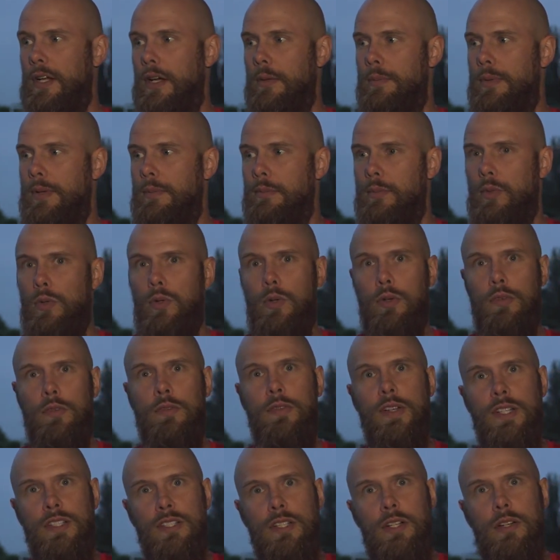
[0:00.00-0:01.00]
bit more
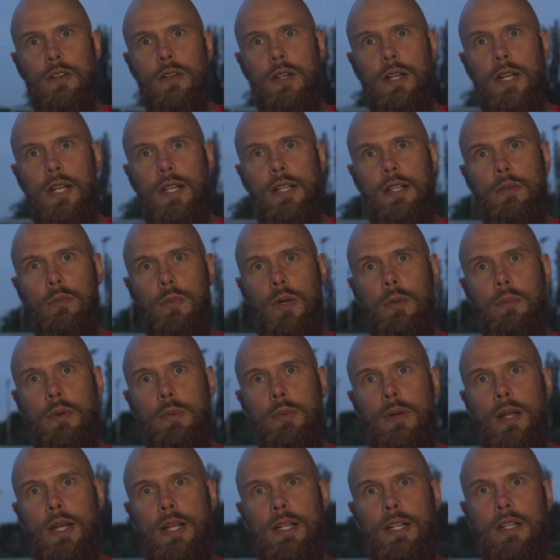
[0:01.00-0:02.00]
fitter, and when we're
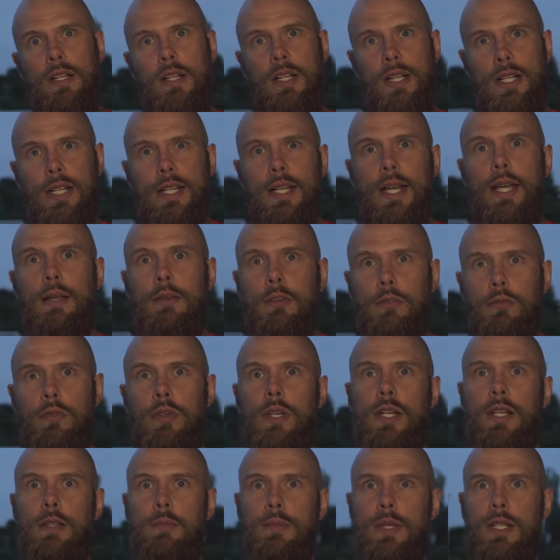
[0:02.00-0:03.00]
playing in a league game that
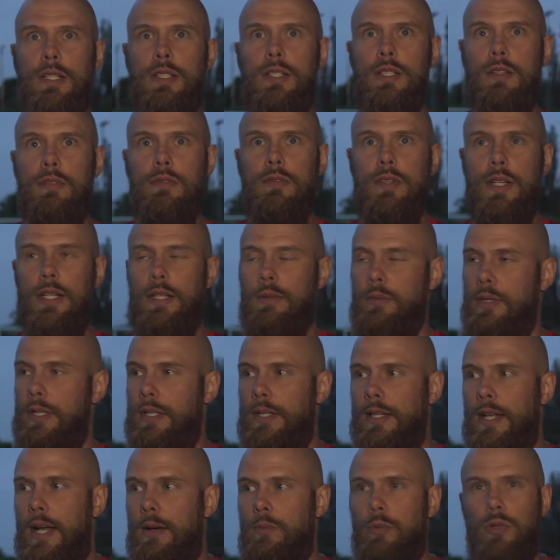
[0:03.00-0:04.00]
really means something,
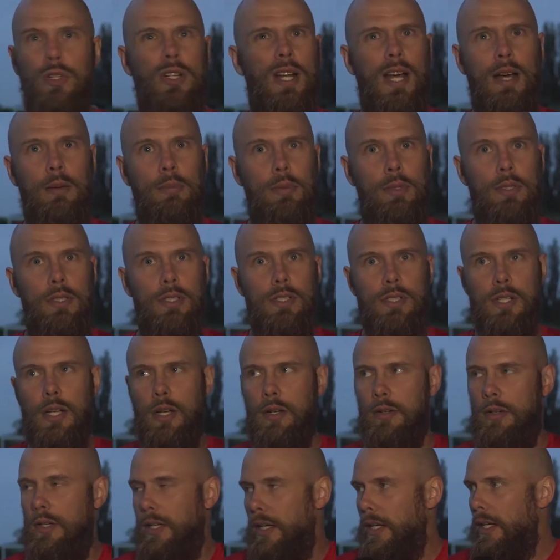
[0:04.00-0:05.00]
that wouldn't happen.
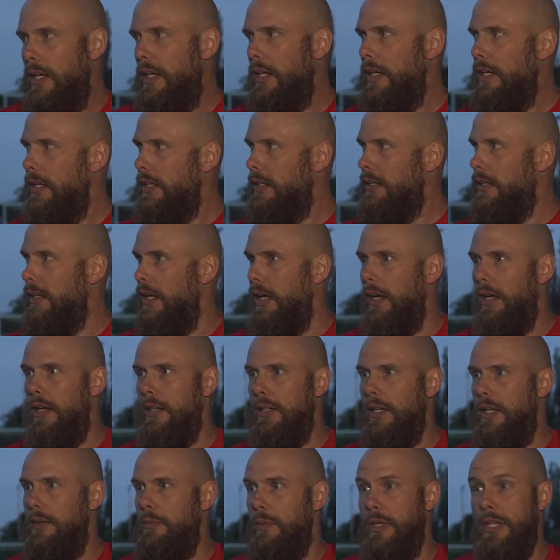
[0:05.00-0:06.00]
So
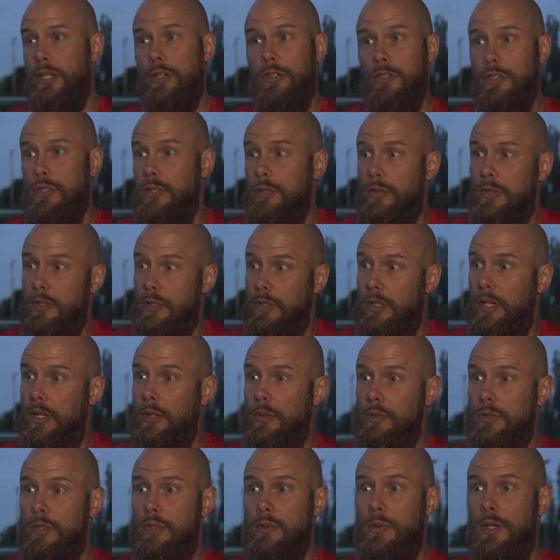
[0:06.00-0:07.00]
and we got 2 good
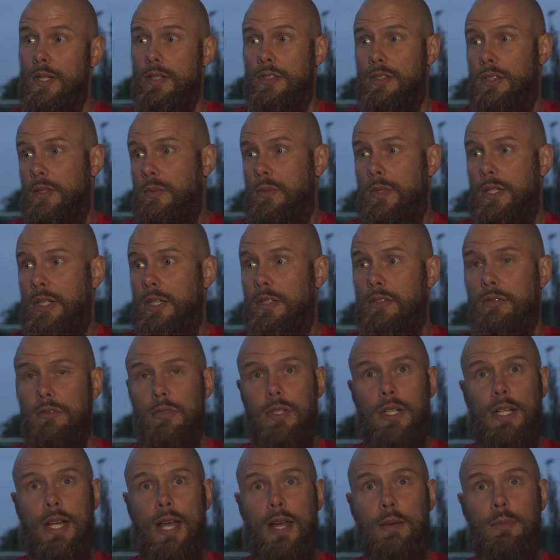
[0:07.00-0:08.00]
goals as well, so we're
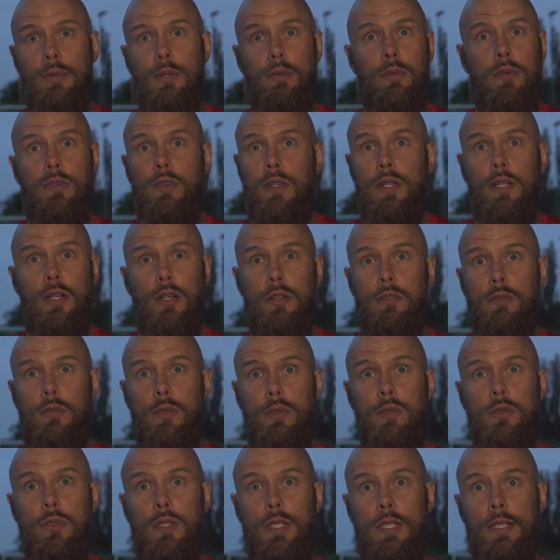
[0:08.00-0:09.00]
really happy with it
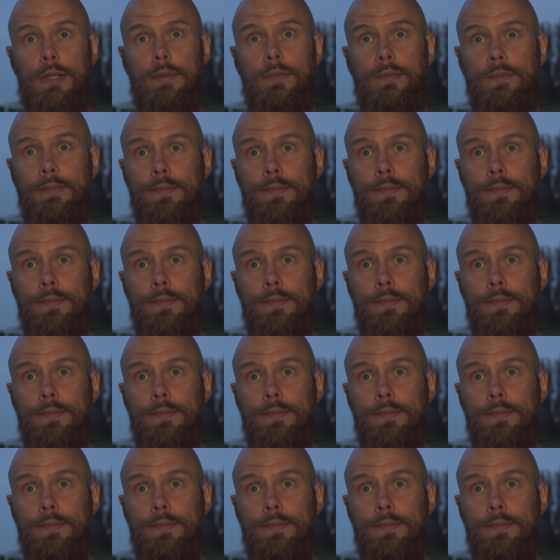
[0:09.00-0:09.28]
overall, really.